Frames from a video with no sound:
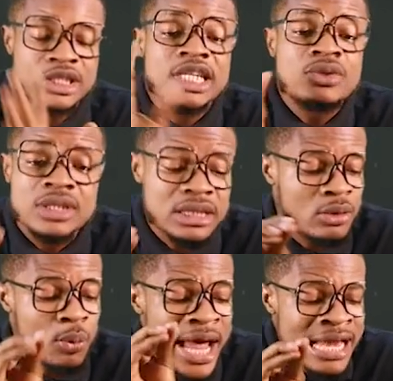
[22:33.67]
So you
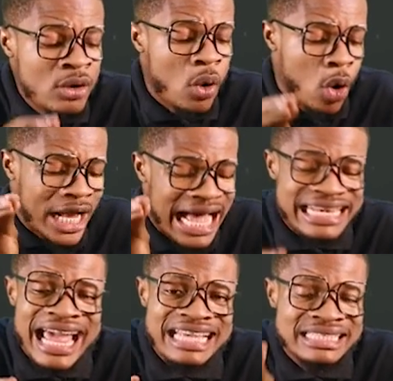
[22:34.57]
see, well
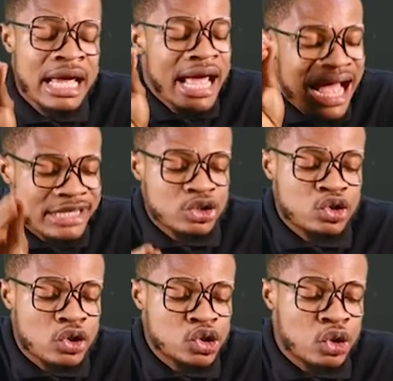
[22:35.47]
organized and
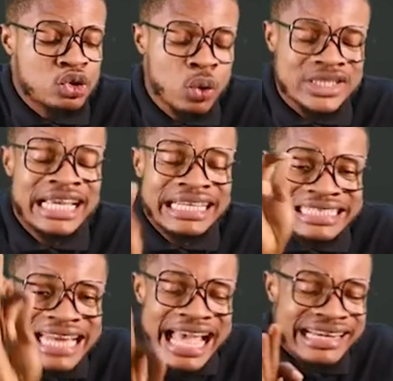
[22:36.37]
structured notes,
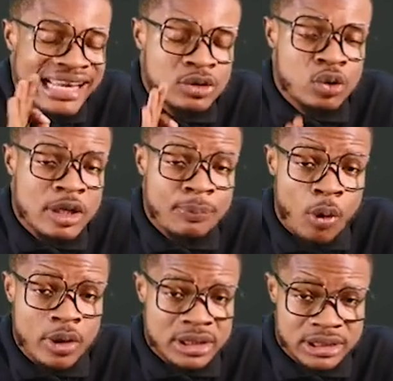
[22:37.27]
direct to the
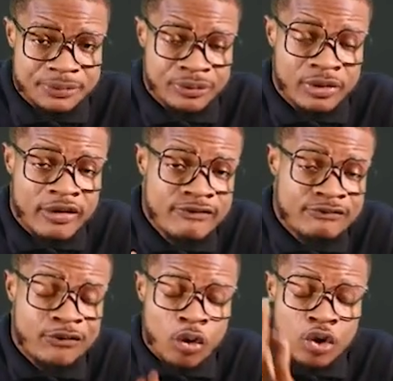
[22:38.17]
points,
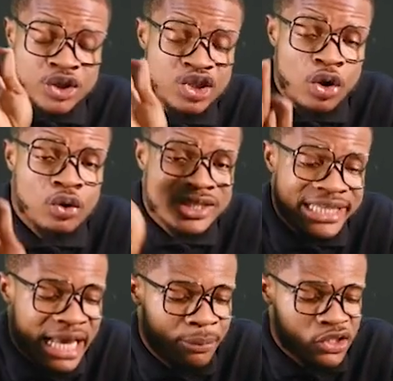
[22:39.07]
focusing on your
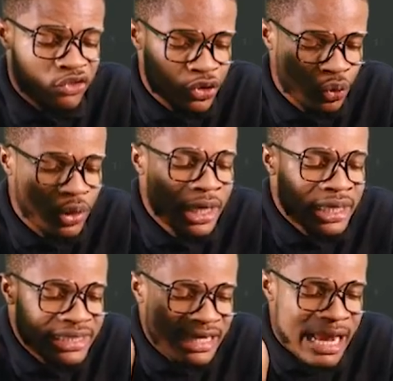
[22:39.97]
syllabus for you.
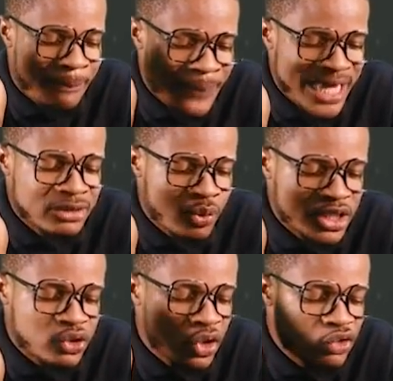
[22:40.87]
There are past
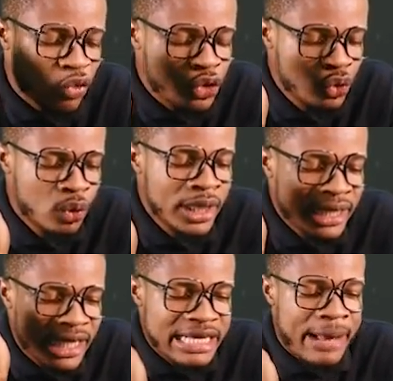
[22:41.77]
questions for you
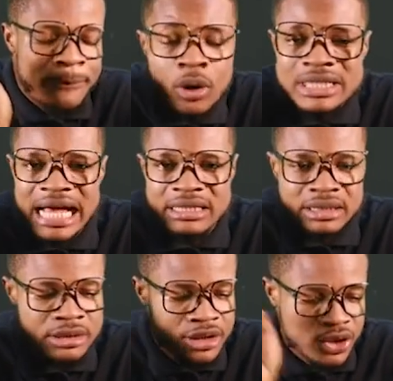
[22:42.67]
in
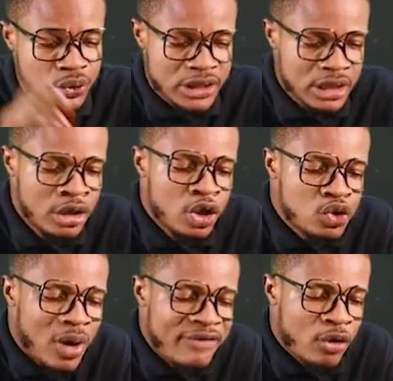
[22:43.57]
abundance. You see,
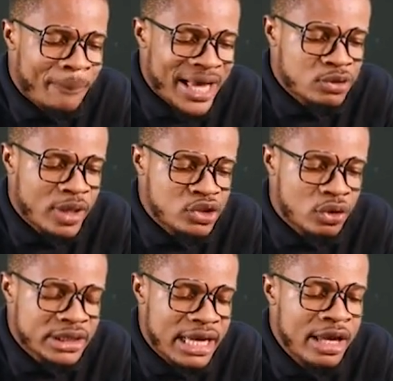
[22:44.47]
you have your past
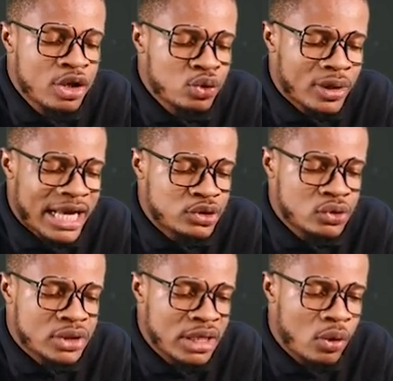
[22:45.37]
questions here. You can choose
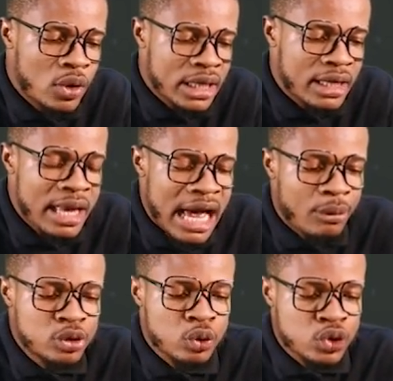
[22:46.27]
to say, okay, I
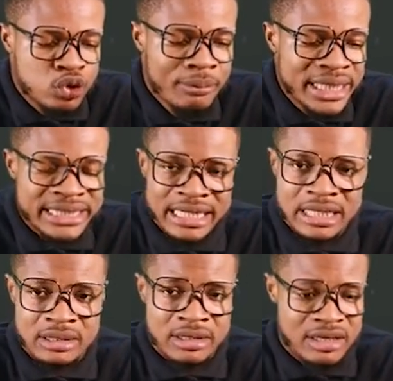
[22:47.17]
want to zoom it
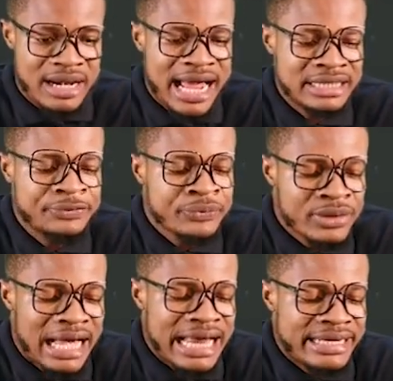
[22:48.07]
in, right?
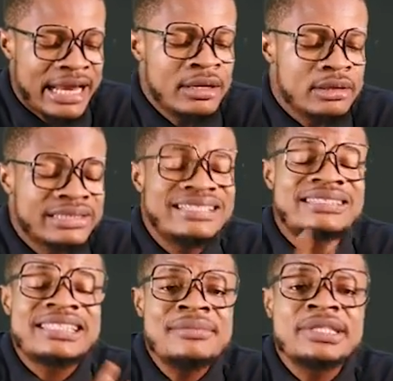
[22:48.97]
And then the
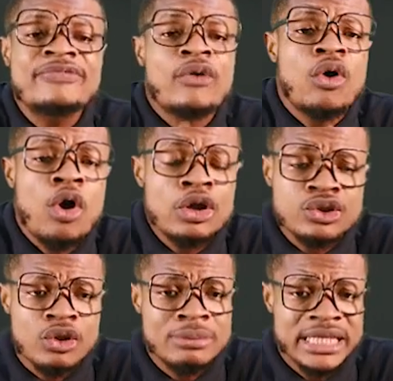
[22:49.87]
same thing for all
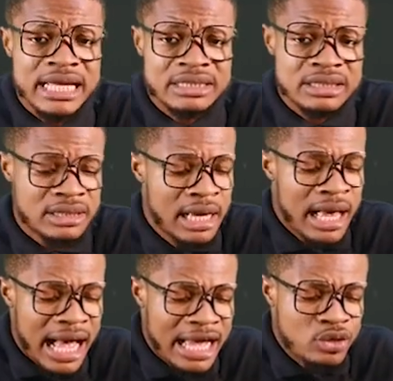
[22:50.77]
subjects.
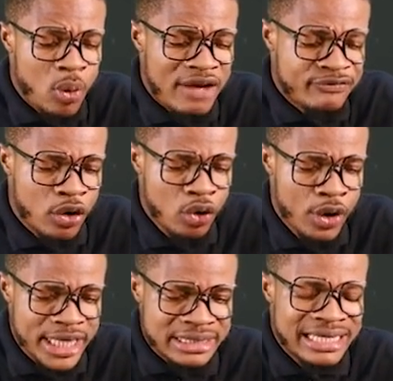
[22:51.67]
And you are
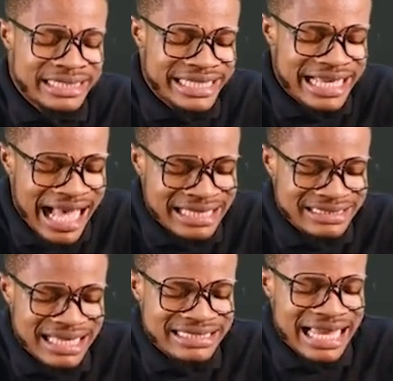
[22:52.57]
following. The
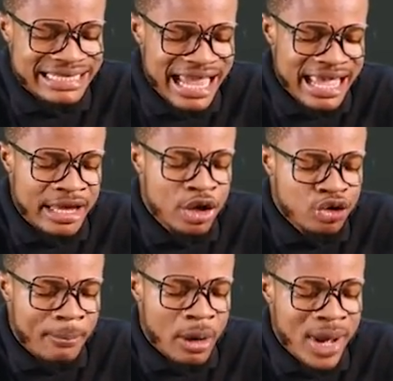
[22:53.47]
answers are there.
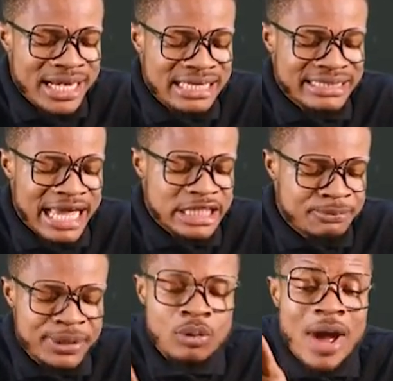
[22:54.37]
Number 1 answer is
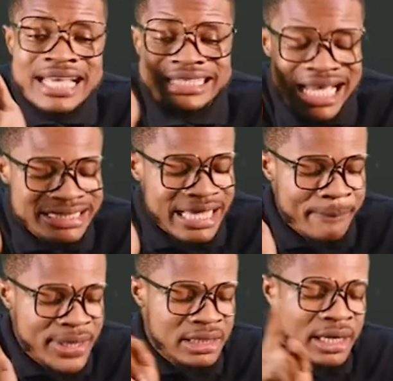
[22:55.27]
B. Why is the answer
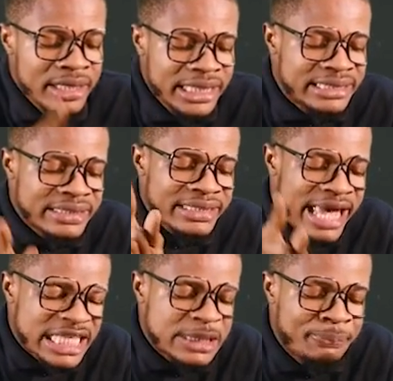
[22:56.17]
B? It is
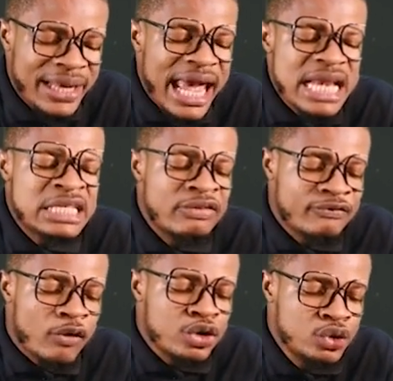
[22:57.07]
explained
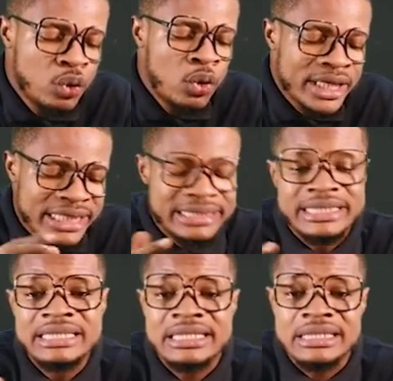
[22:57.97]
for you in
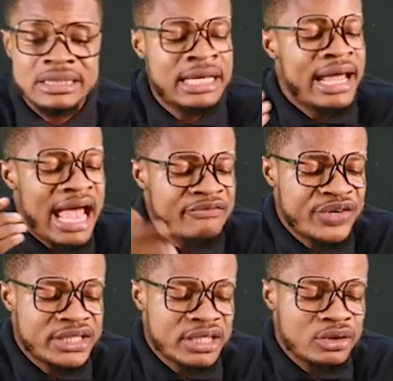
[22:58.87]
details.
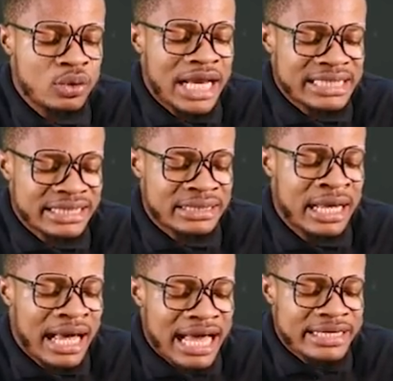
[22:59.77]
Every singular
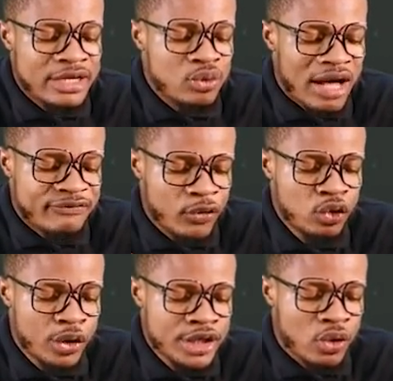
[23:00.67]
thing. And then you are
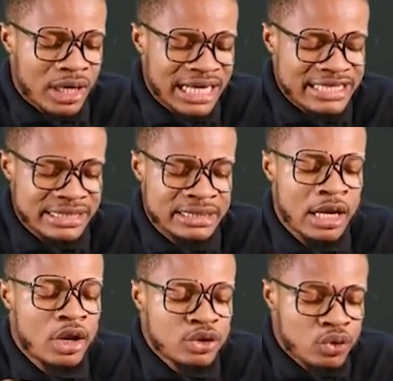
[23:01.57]
following your classes.
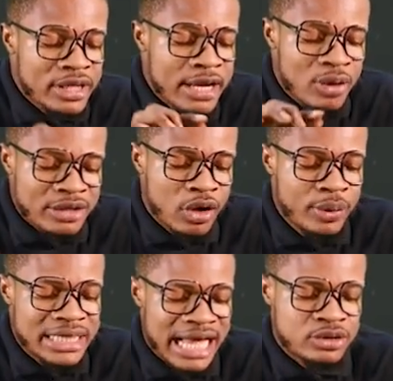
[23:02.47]
You are done
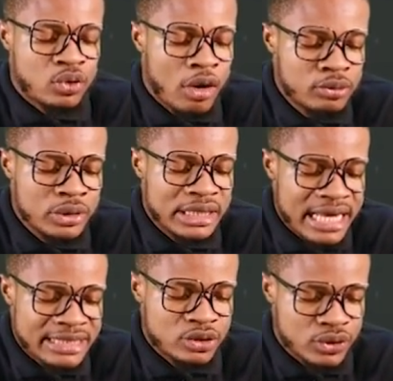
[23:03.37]
with that. You come to the
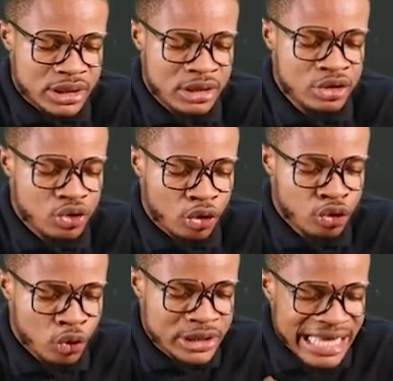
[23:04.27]
next. You see your
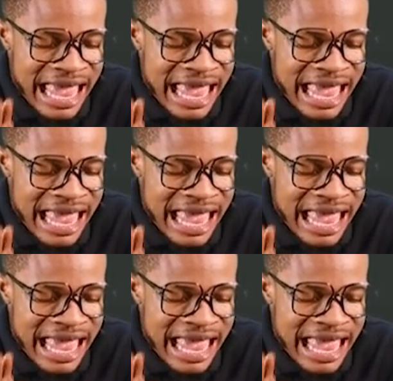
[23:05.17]
notes.